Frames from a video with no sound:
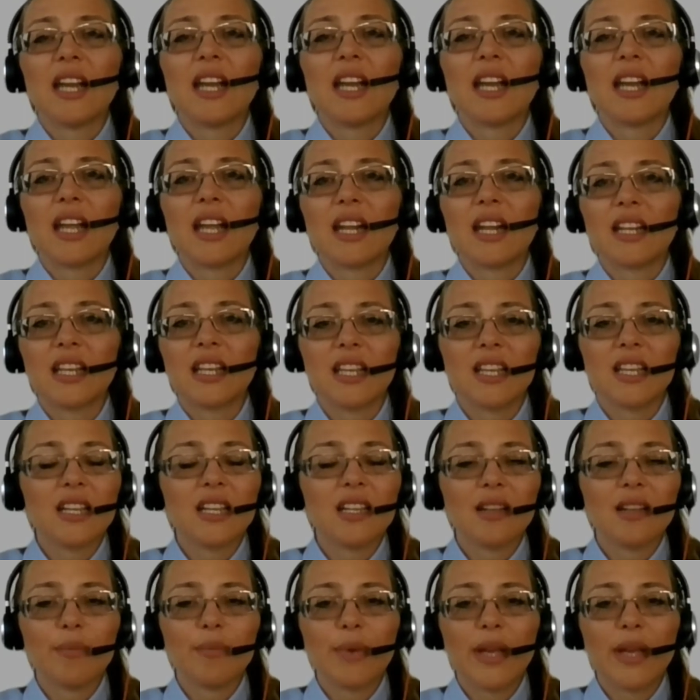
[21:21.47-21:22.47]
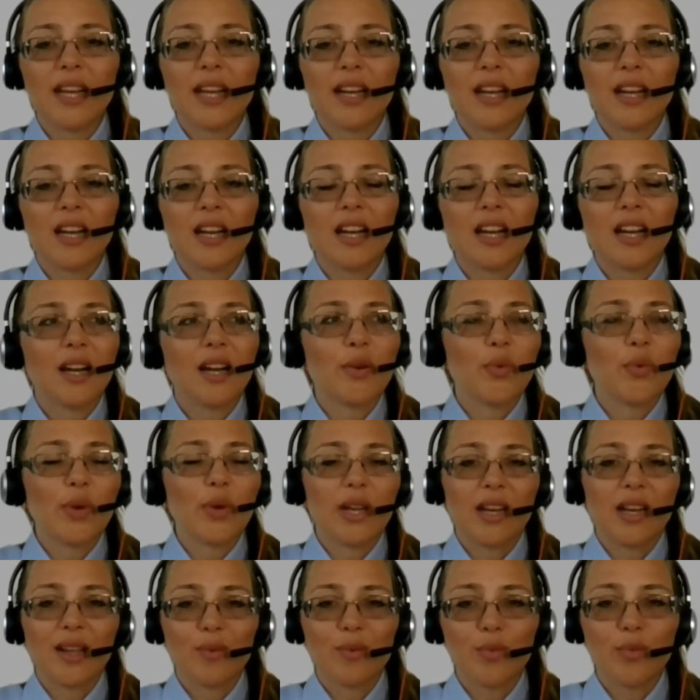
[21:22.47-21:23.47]
And here in America,
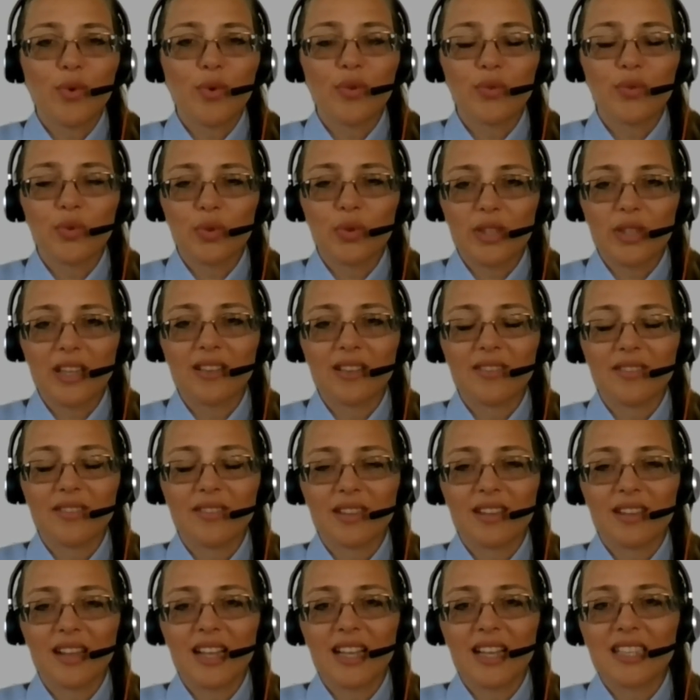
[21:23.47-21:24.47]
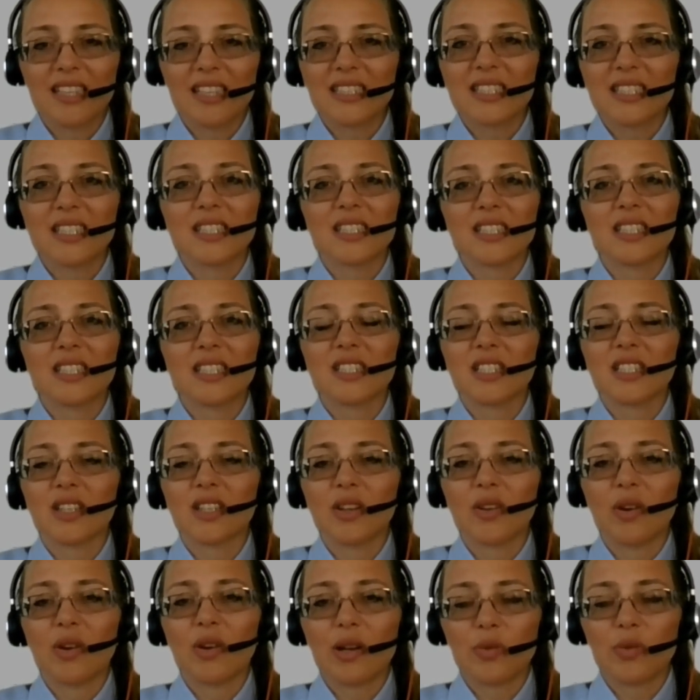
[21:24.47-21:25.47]
when I moved to Denver like six years
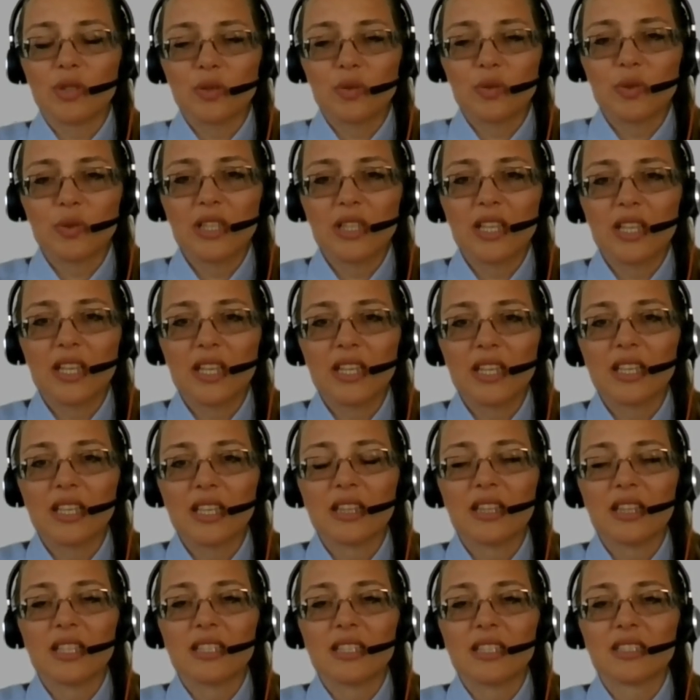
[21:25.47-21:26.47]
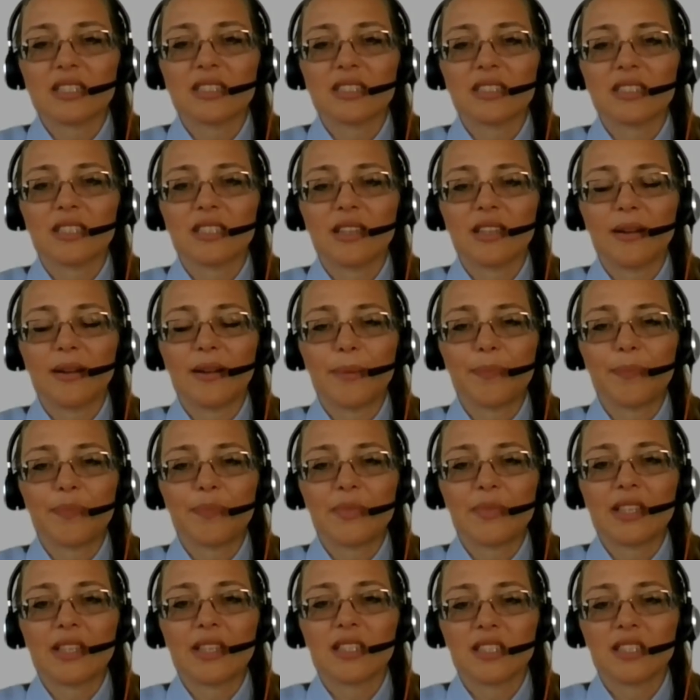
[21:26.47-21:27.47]
ago, I was working in this
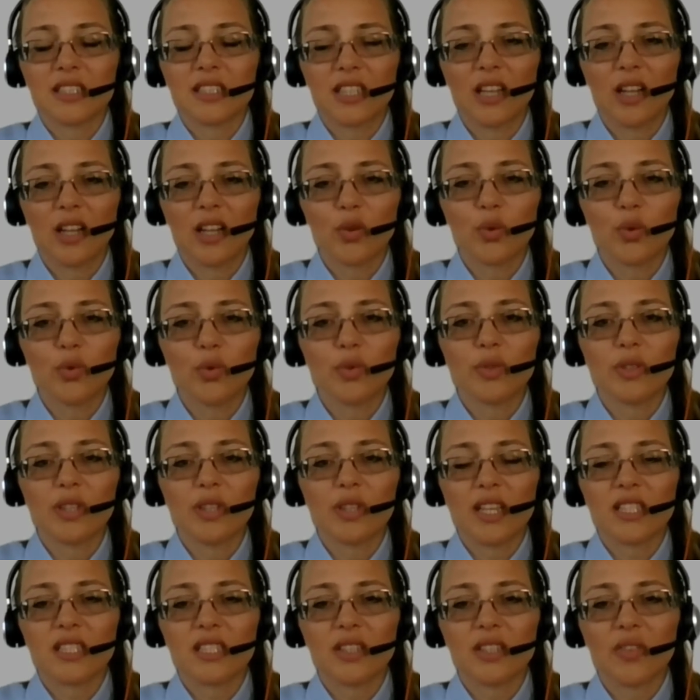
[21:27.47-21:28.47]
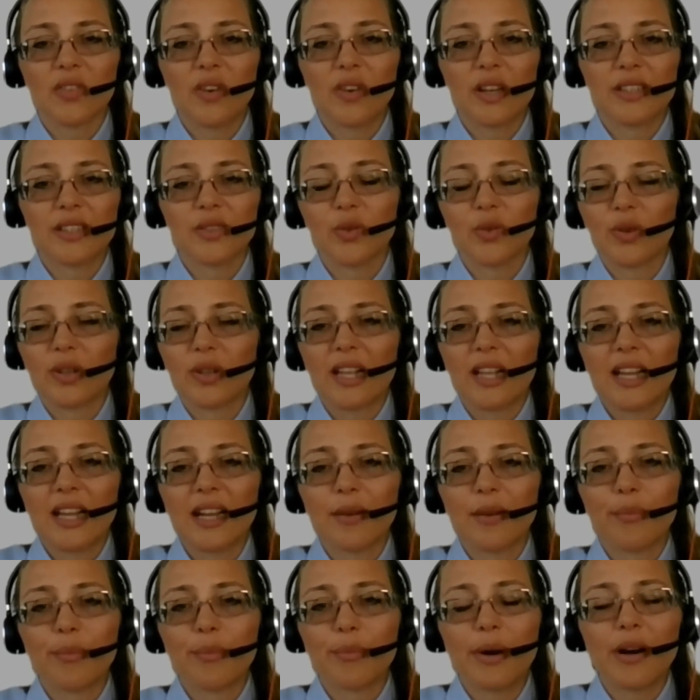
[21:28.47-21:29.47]
um, saloon restaurant or
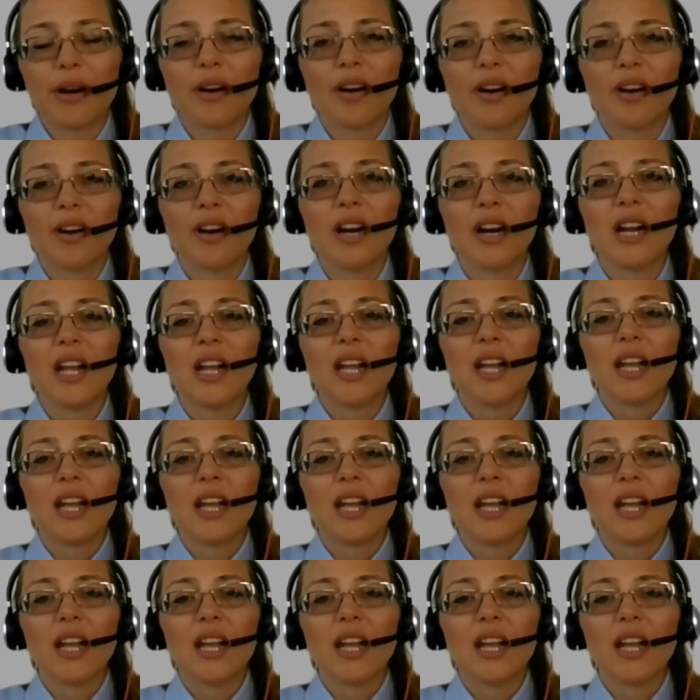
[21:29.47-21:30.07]
like a bar.